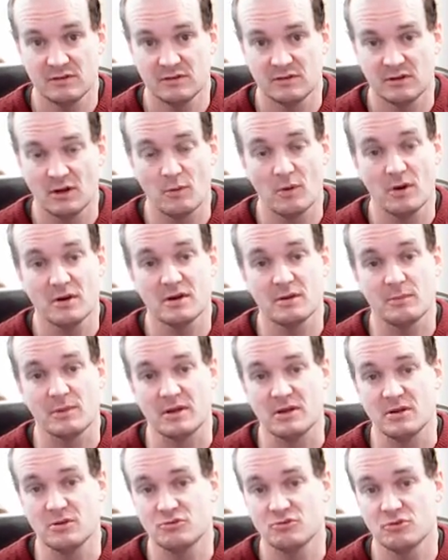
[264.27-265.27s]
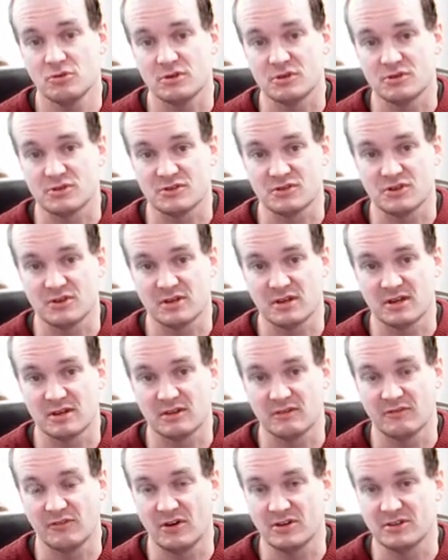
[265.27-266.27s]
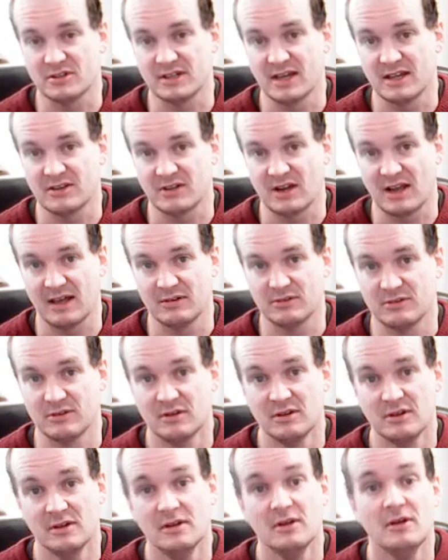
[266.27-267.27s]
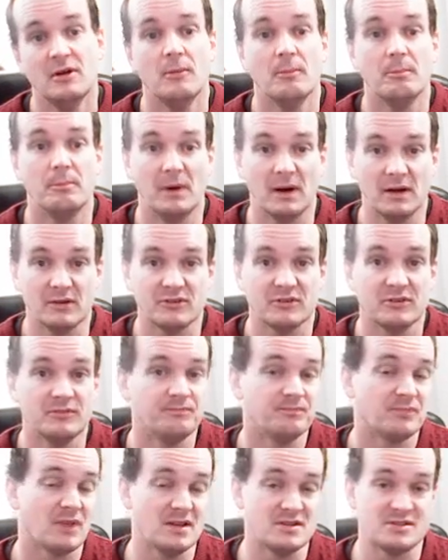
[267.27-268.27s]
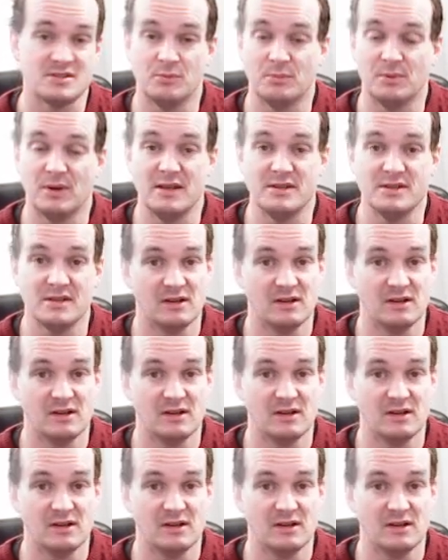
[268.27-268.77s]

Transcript: No, it won't. It'll be neutral because the Psychic and the Fighting cancel out. But it's still plenty